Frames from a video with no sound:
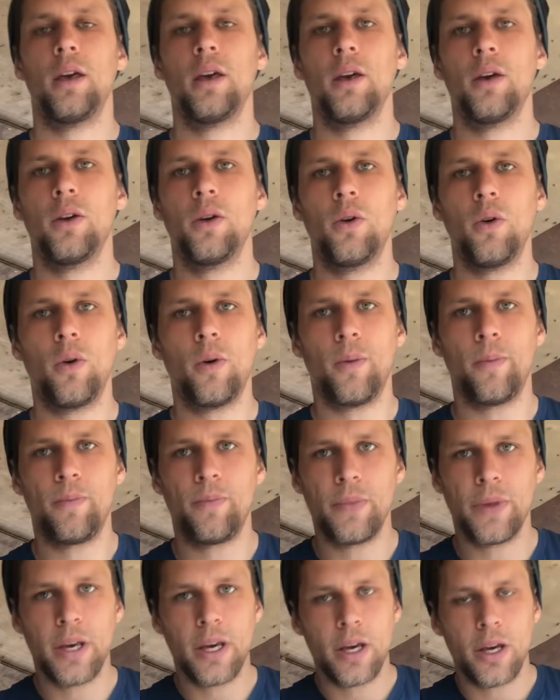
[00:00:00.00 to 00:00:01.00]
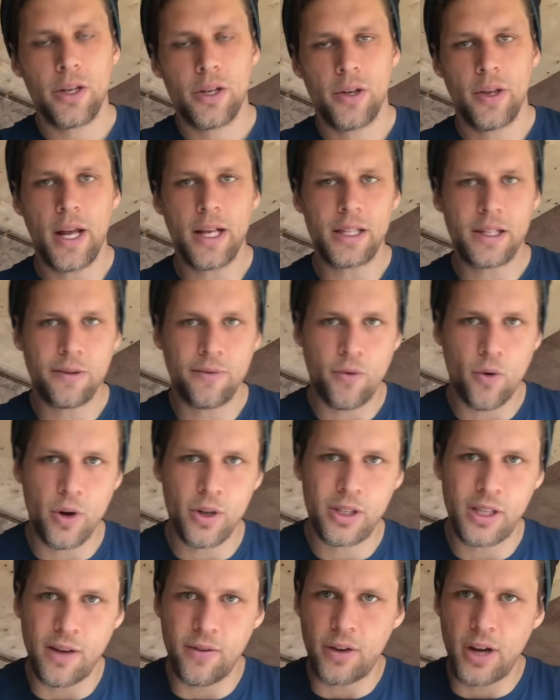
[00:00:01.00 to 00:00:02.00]
Cool. So that's the
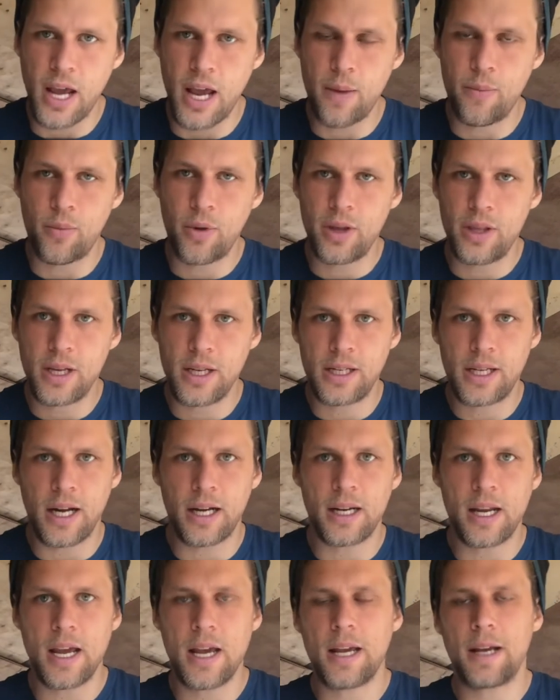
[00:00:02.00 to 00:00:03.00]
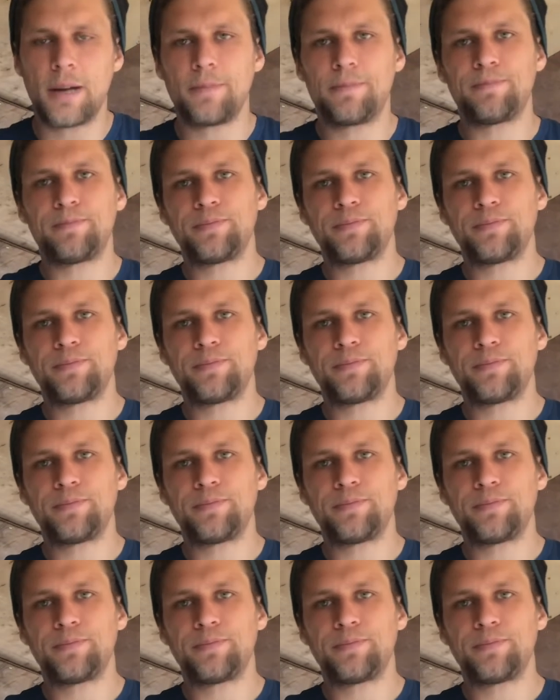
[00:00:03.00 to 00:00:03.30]
4-7-8 breathing technique.